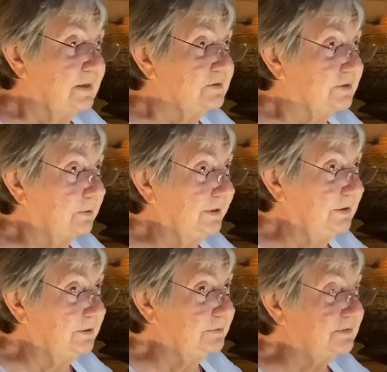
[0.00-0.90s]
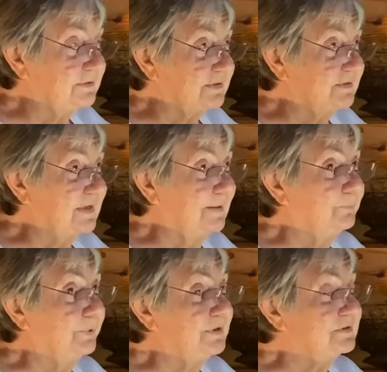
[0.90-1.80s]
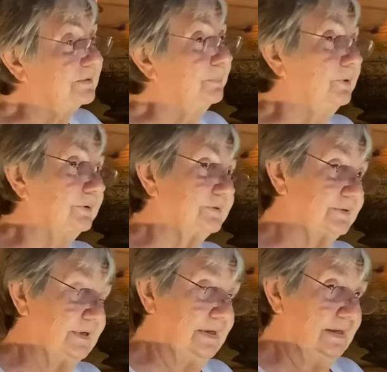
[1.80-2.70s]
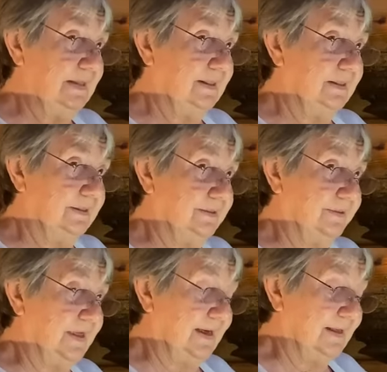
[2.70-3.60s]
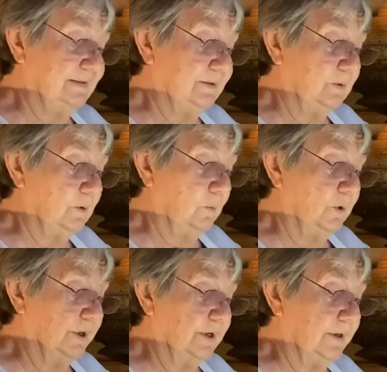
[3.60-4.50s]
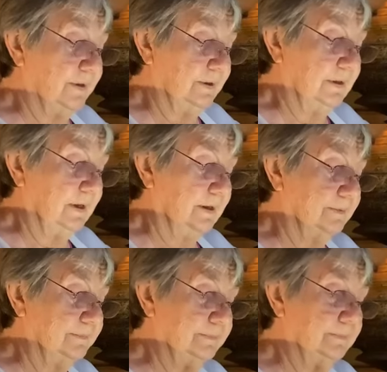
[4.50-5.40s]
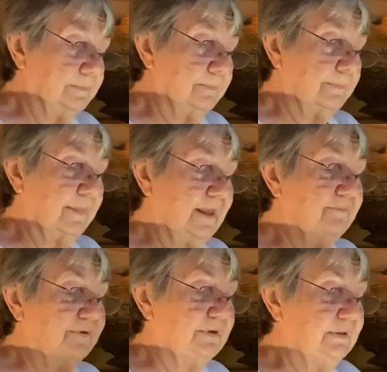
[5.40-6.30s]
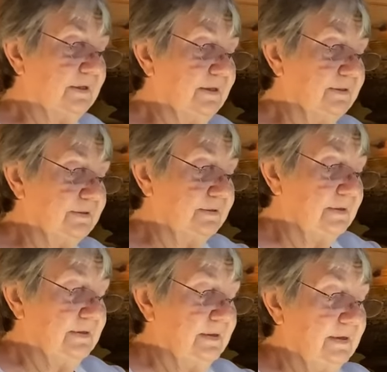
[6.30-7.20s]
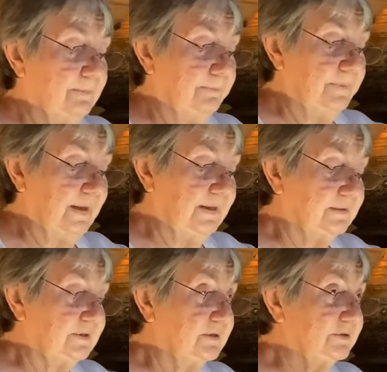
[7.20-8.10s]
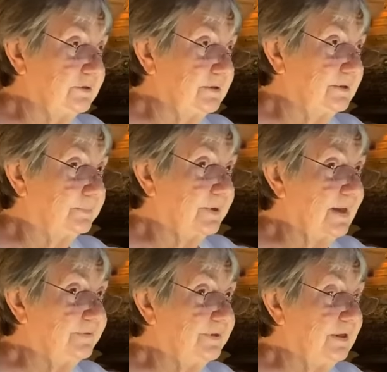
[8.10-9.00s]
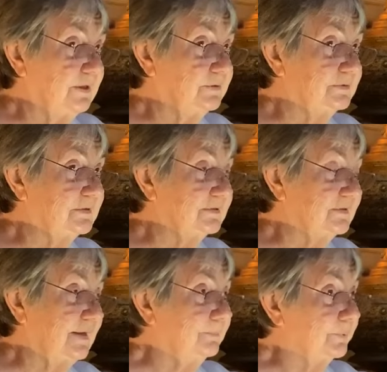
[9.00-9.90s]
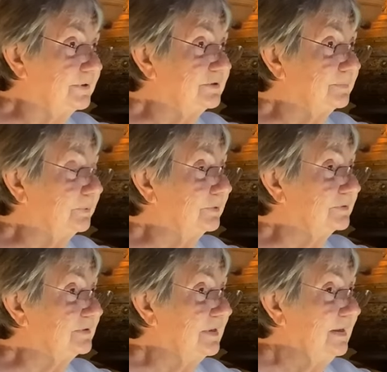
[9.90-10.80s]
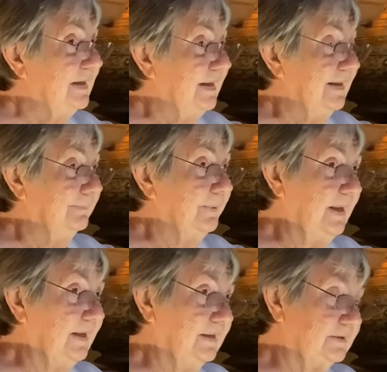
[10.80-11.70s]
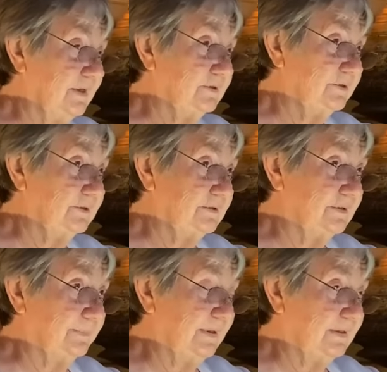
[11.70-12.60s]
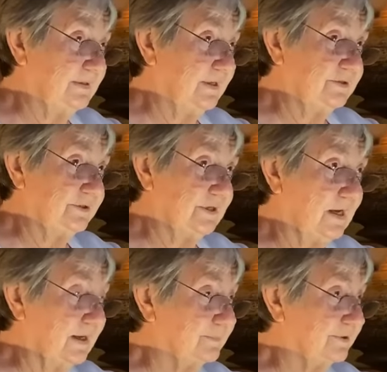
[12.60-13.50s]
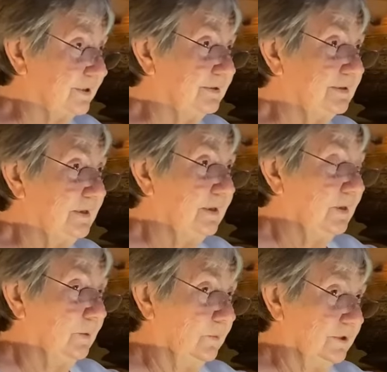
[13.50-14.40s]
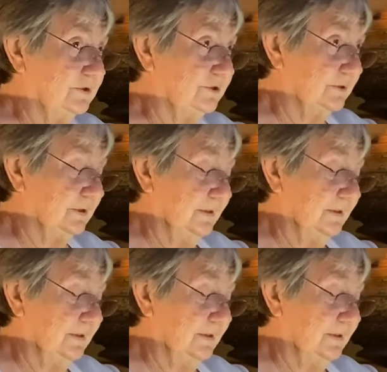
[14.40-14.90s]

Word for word: So he used the same principles that were um, given in paying attention to the breath. He used the same principles in paying attention to the meditation object, which